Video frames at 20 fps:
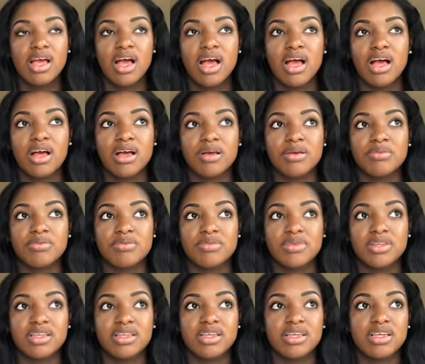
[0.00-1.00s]

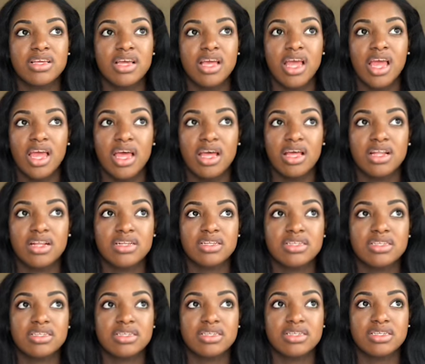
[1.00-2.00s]
And
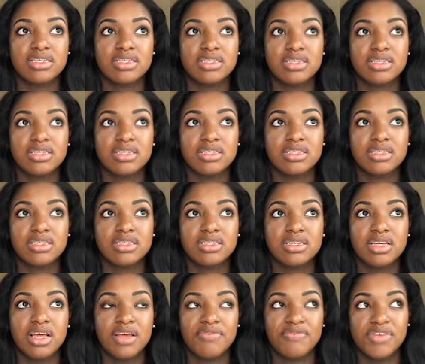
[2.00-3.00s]

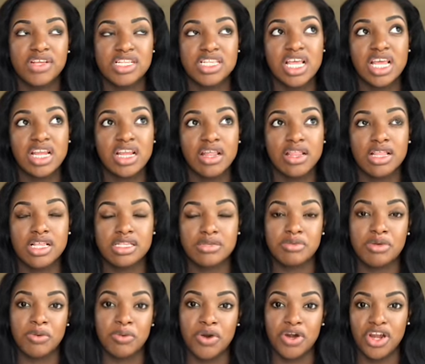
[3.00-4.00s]
it feels like nothing's
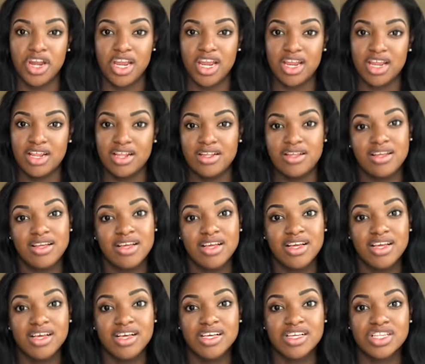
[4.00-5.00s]
been working.
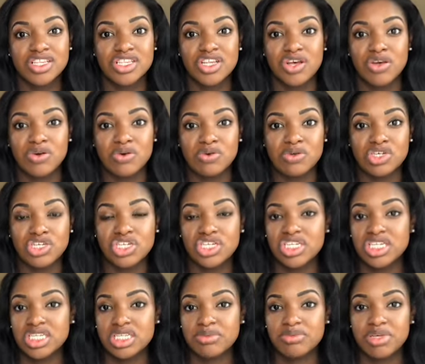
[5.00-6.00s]
So
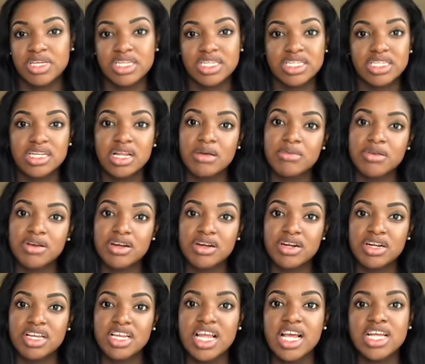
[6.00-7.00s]
she's just being
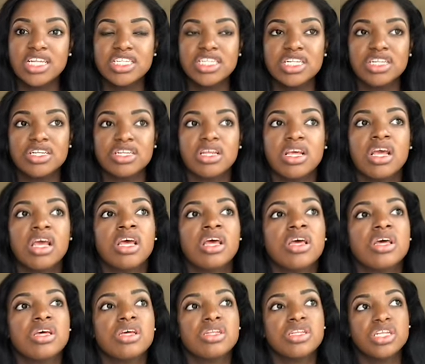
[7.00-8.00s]
stubborn. Yes,
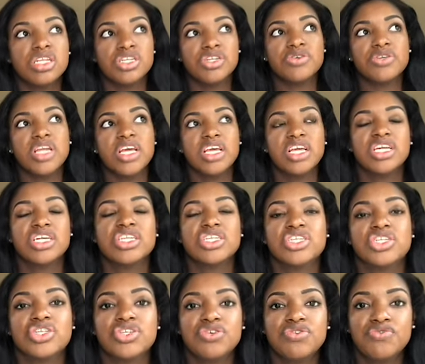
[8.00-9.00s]
the due date
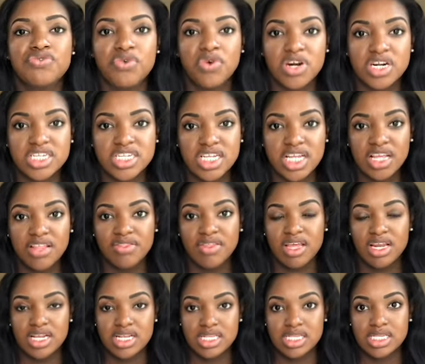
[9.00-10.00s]
is June 14th,
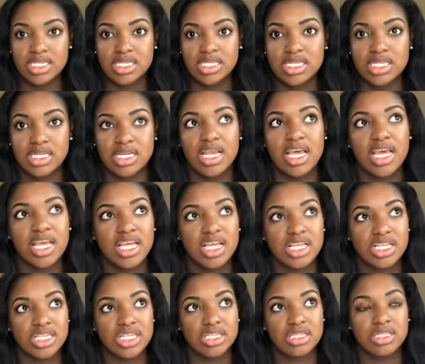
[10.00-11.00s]
and it's
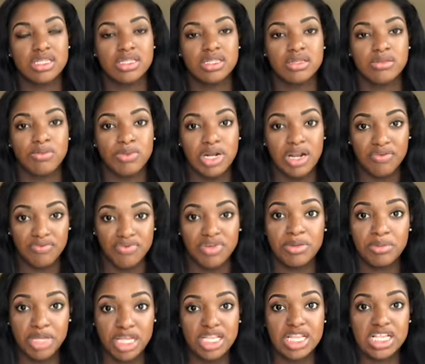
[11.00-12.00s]
today is when I'm
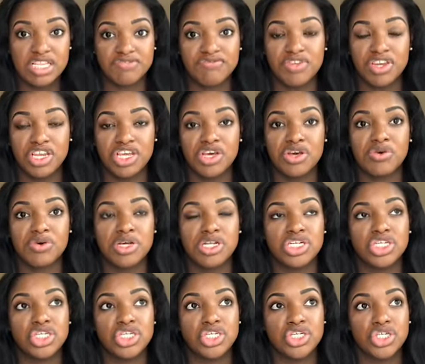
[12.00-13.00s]
filming this video.
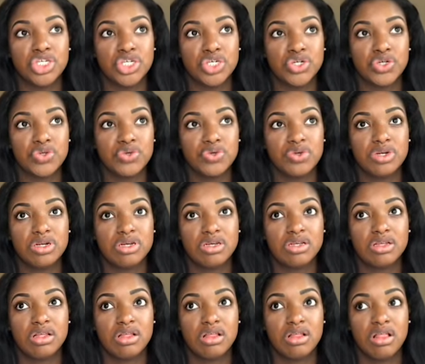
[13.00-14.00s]
It's June
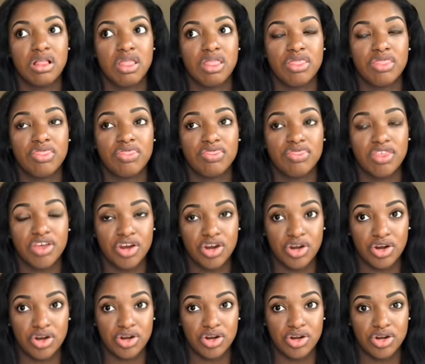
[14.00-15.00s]

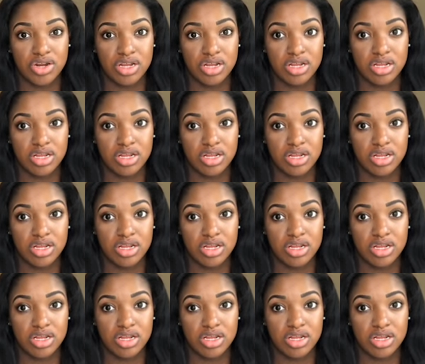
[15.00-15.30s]
3rd.